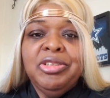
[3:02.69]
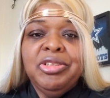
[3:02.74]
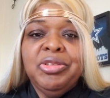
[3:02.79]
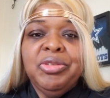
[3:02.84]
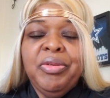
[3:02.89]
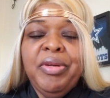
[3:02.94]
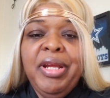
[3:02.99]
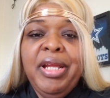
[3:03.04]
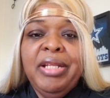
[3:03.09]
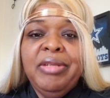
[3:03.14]

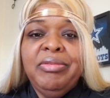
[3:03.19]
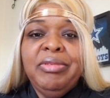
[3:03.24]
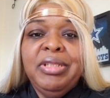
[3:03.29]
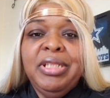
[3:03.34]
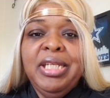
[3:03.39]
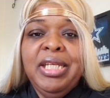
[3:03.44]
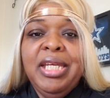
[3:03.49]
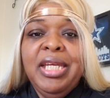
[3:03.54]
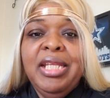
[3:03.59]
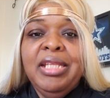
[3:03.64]
store had
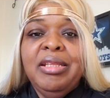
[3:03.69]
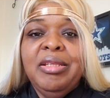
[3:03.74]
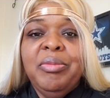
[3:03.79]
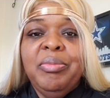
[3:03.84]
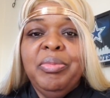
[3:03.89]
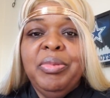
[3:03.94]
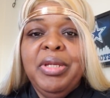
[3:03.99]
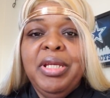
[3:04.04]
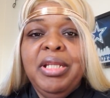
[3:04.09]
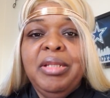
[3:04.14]
really hit
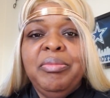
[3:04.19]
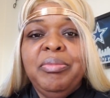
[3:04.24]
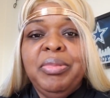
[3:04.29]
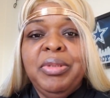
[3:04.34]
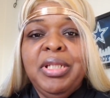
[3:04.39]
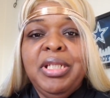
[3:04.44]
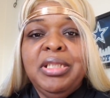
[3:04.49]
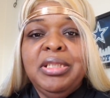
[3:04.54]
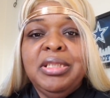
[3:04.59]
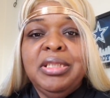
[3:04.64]

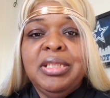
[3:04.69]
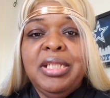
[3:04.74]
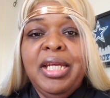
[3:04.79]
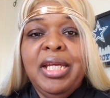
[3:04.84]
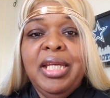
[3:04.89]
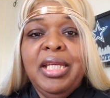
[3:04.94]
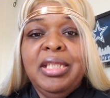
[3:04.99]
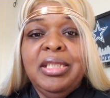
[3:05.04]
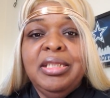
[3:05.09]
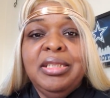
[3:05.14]
places
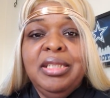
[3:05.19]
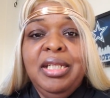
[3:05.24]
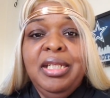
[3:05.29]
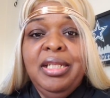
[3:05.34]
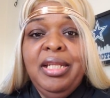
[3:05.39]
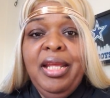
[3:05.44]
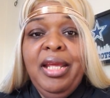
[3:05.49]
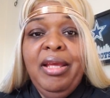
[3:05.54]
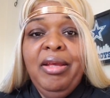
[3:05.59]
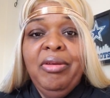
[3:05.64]
like it's
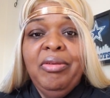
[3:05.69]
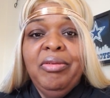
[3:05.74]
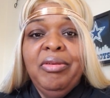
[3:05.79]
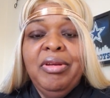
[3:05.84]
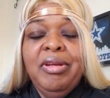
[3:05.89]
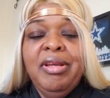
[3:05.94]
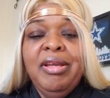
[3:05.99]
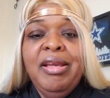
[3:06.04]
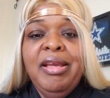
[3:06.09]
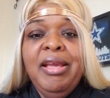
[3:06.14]
done now.
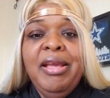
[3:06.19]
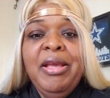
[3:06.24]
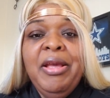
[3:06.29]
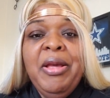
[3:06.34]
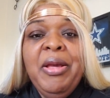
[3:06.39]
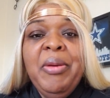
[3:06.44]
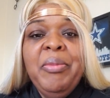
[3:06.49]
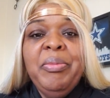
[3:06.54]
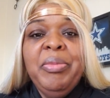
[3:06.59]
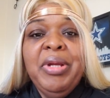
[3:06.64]

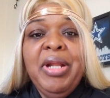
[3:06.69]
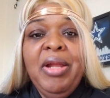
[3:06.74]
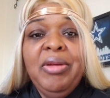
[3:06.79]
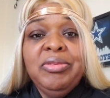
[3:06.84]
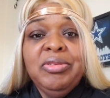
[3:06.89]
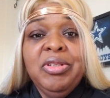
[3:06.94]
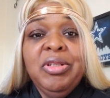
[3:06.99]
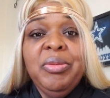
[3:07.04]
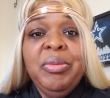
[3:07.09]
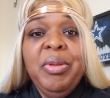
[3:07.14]
But I
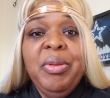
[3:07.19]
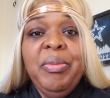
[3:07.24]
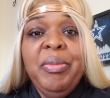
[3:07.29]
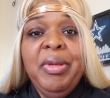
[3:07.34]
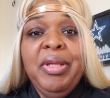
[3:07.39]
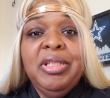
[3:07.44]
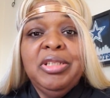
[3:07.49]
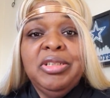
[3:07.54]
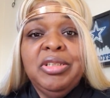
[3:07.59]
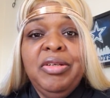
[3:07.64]
was going to be a
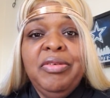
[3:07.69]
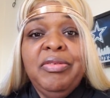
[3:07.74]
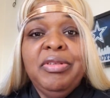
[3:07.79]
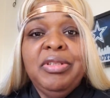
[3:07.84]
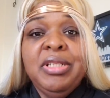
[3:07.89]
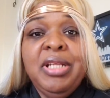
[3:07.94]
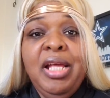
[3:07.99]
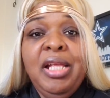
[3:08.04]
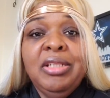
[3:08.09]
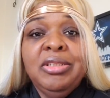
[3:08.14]
manager of
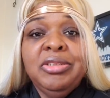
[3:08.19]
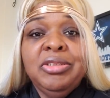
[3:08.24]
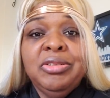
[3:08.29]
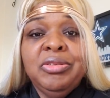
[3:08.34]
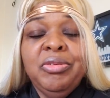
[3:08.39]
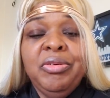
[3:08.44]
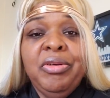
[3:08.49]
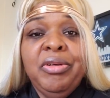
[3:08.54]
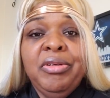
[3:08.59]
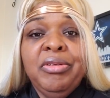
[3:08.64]
the dollar
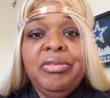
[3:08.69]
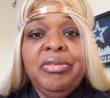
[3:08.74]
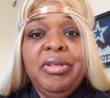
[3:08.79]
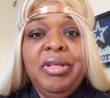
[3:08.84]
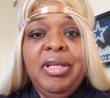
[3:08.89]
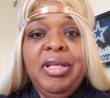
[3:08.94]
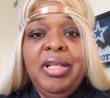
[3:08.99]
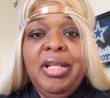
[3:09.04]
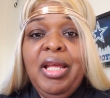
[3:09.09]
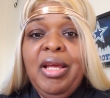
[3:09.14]
store,
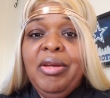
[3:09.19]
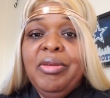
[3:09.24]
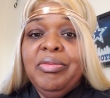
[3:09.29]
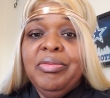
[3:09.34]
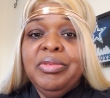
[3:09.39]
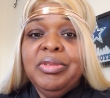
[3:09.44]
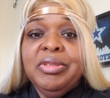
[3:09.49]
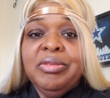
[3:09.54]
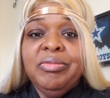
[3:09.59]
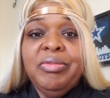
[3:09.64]
and I
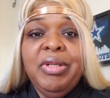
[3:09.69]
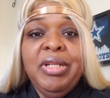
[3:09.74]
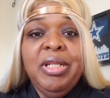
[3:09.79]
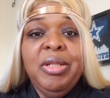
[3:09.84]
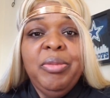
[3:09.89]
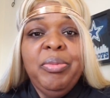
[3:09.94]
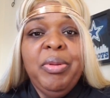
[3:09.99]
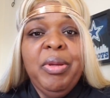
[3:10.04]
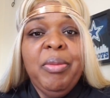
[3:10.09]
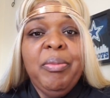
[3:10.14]
was ready
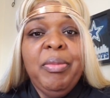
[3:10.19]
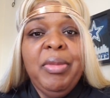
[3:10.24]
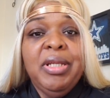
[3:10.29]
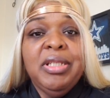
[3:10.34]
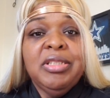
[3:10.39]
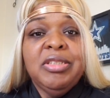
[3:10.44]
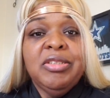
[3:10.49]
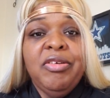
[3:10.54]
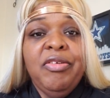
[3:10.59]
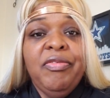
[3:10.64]
to pick
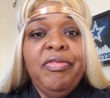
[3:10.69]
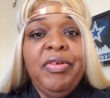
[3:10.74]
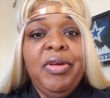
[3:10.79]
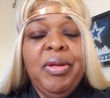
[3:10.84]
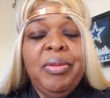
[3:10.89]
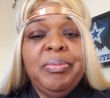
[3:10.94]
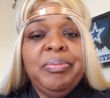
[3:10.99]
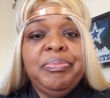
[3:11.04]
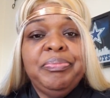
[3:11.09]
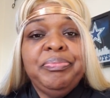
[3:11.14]
myself
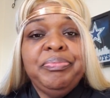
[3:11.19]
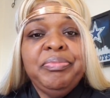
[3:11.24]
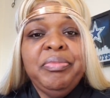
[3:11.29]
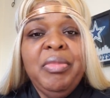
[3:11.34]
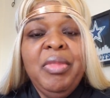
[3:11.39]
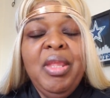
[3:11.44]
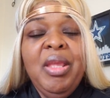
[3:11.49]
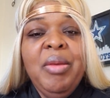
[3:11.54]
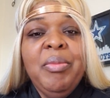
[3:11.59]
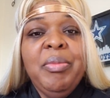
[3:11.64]
up.
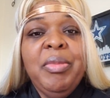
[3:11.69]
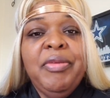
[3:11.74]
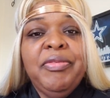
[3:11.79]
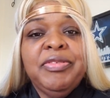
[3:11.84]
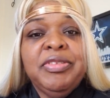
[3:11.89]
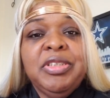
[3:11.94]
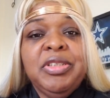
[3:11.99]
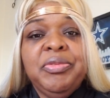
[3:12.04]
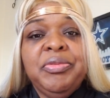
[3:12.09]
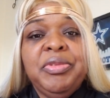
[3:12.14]
But
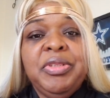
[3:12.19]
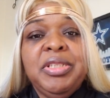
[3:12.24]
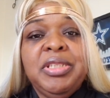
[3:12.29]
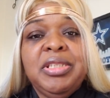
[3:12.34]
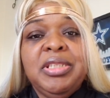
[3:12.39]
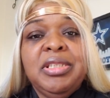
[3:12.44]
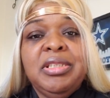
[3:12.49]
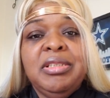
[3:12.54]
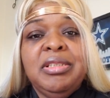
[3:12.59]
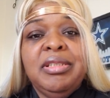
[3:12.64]
for some
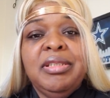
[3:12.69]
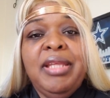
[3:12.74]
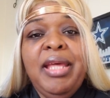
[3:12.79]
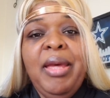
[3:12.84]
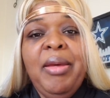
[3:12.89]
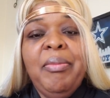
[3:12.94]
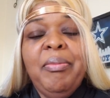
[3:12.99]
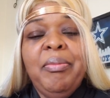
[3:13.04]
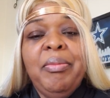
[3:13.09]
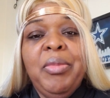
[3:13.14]
reason,
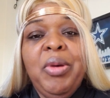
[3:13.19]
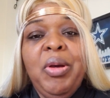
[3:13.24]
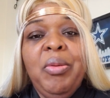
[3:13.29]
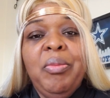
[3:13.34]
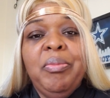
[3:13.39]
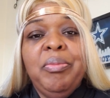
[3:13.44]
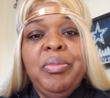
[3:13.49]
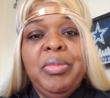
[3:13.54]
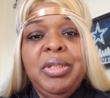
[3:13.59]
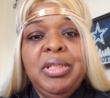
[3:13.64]
that
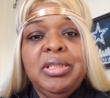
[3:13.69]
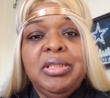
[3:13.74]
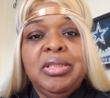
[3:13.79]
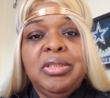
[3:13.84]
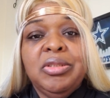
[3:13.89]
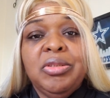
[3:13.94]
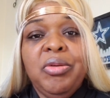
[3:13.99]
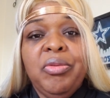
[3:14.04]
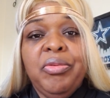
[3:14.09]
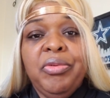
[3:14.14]

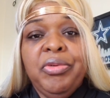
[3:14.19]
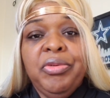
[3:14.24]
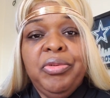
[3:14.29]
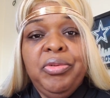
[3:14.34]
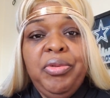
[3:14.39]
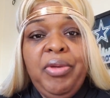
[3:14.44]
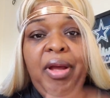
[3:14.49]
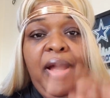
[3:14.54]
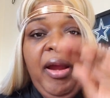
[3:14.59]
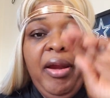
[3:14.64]
business owner
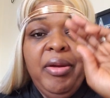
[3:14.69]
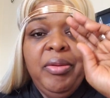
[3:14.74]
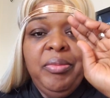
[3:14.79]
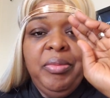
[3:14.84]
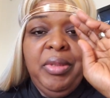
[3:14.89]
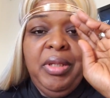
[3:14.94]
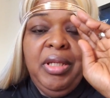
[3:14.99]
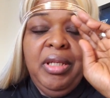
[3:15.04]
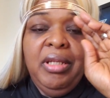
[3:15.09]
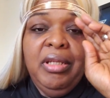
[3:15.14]
who hired
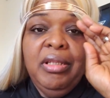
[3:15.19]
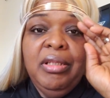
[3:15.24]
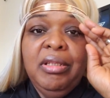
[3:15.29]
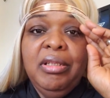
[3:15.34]
me,